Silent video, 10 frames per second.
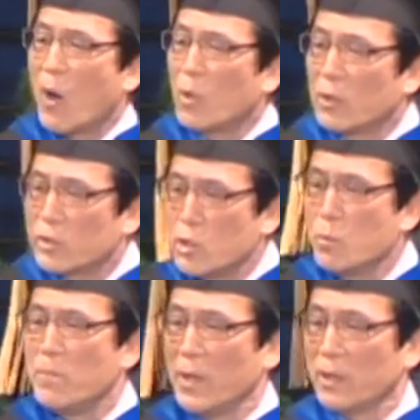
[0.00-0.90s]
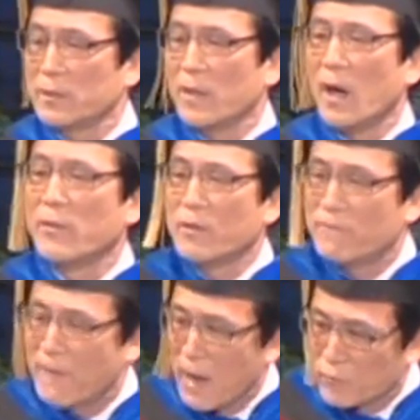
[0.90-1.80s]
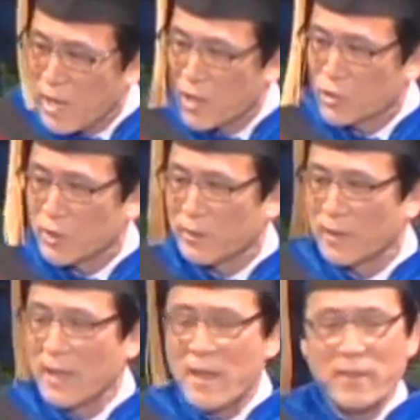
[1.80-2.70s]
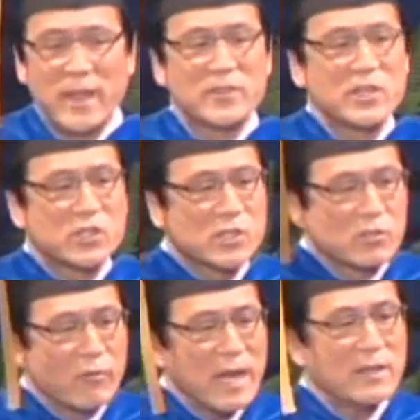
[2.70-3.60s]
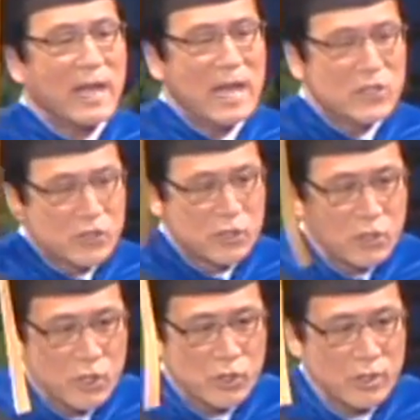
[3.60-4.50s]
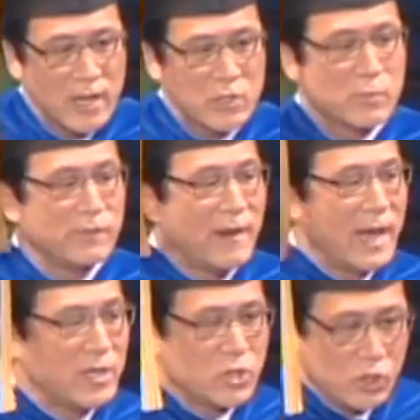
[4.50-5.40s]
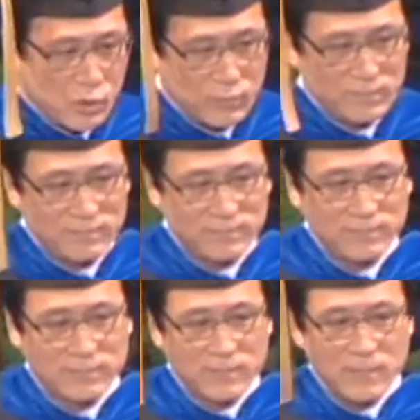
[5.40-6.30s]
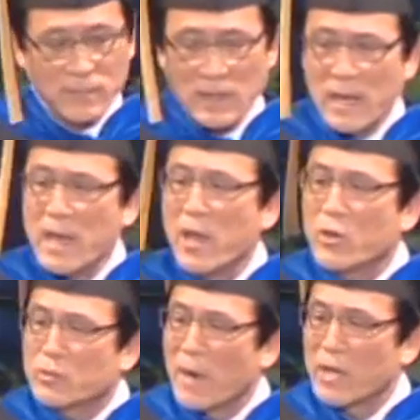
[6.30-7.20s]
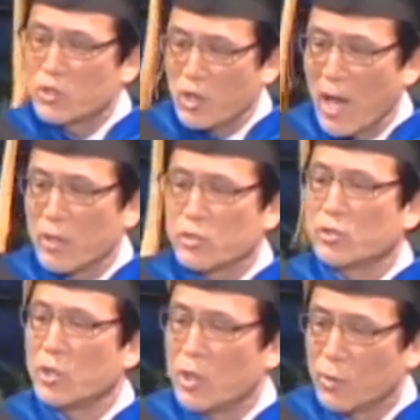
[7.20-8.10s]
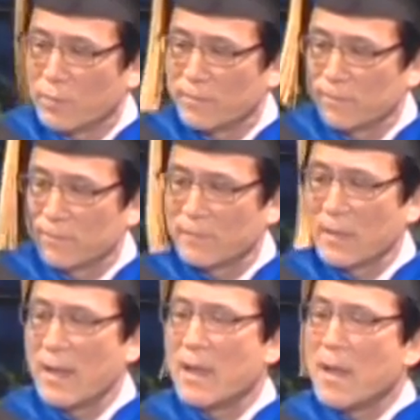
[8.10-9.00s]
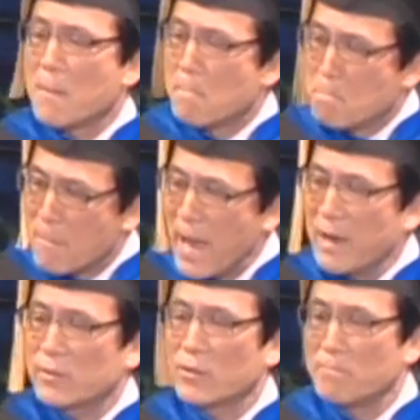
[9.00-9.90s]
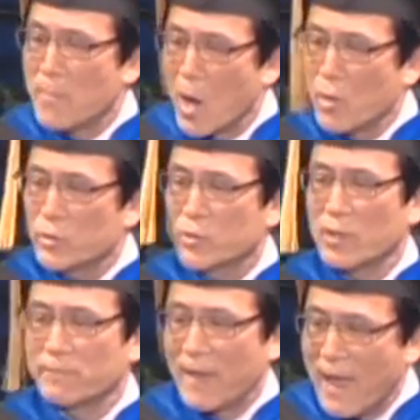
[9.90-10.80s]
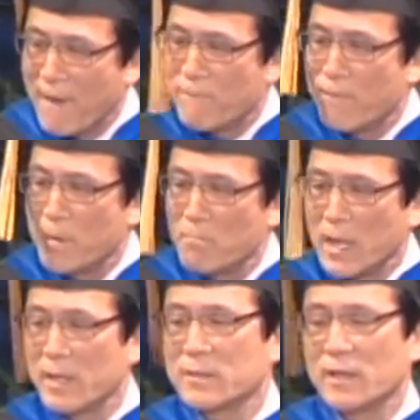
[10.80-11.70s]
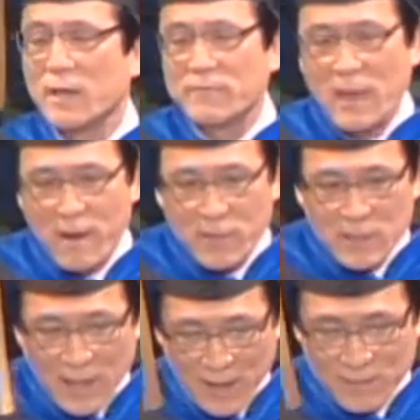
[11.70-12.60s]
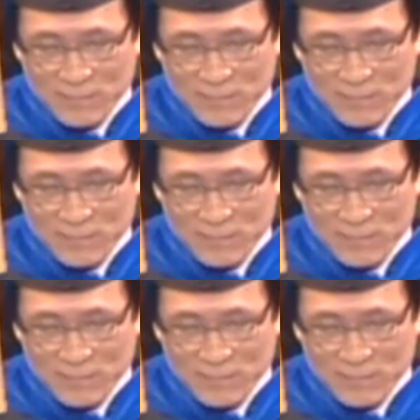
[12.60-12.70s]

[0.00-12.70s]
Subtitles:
will you build on the foundation that this great institution has provided you? Here's my challenge to you. Make the most of every minute of every day.